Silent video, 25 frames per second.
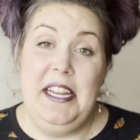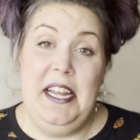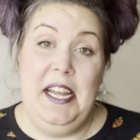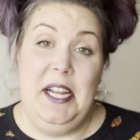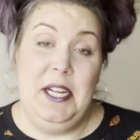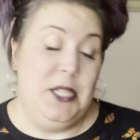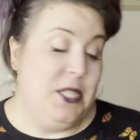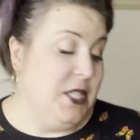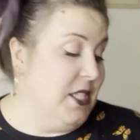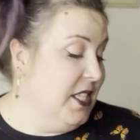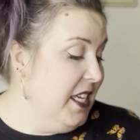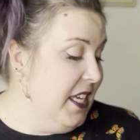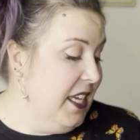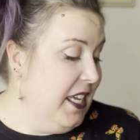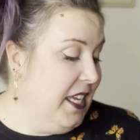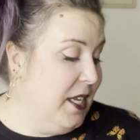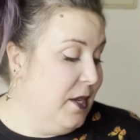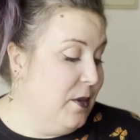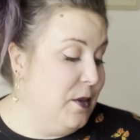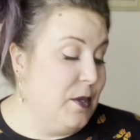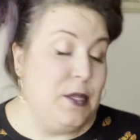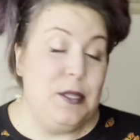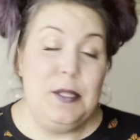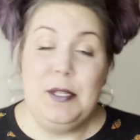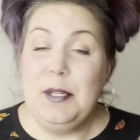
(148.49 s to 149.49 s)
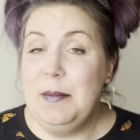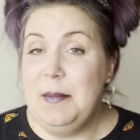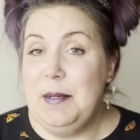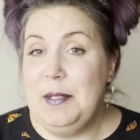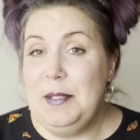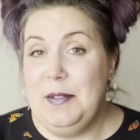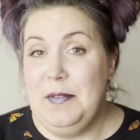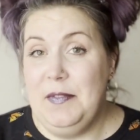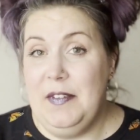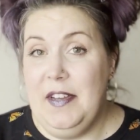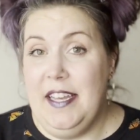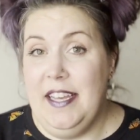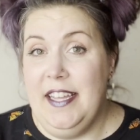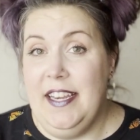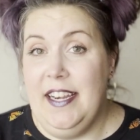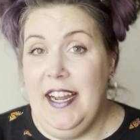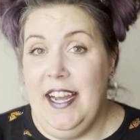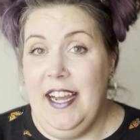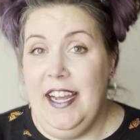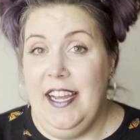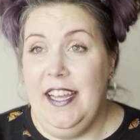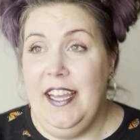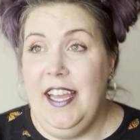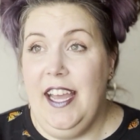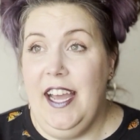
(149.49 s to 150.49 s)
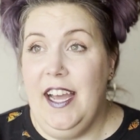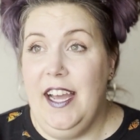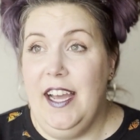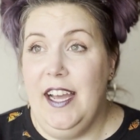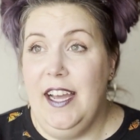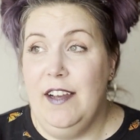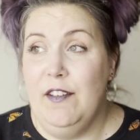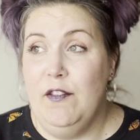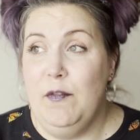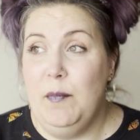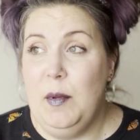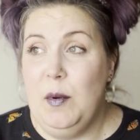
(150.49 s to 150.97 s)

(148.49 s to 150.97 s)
Actually, it was so much fun. I have